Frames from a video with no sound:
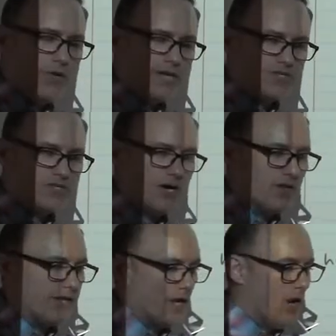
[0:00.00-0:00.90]

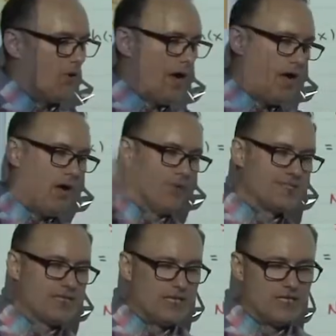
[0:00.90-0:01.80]
necessarily go, oh,
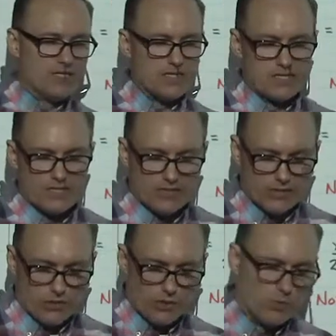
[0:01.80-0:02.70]
what's the easiest thing to
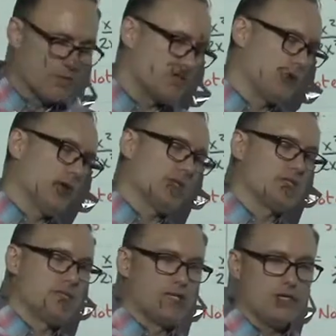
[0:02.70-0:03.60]
do? What's the
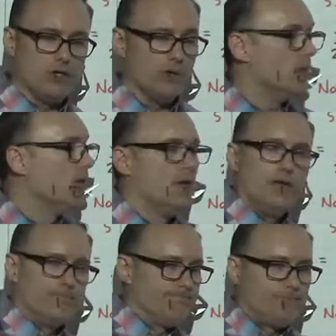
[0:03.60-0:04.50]
quickest thing to do?
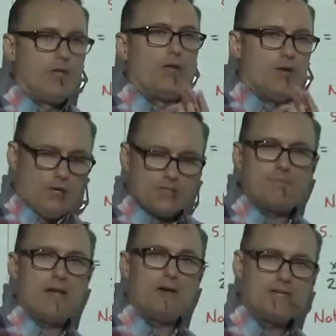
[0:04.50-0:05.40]
It's
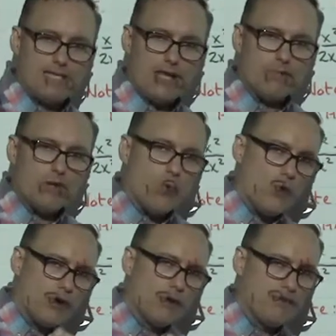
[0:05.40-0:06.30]
better to take them in
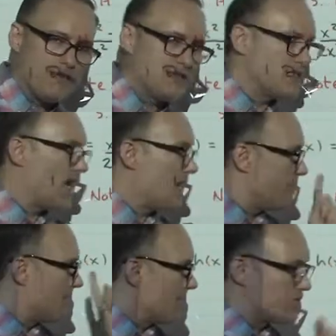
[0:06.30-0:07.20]
order, be
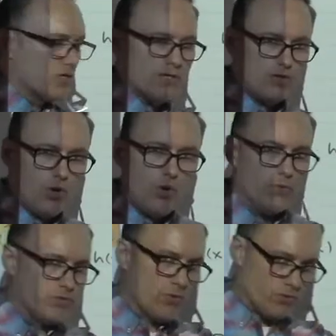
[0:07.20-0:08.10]
safe, make sure that the
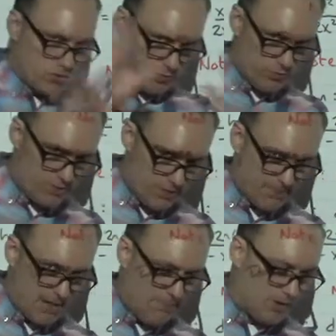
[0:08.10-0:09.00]
holes don't screw
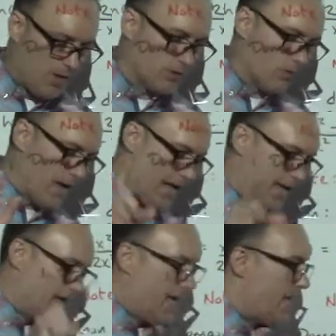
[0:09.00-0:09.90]
something up along the
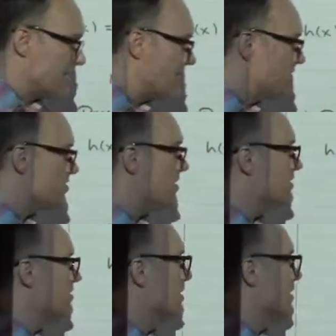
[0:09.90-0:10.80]
way and catch us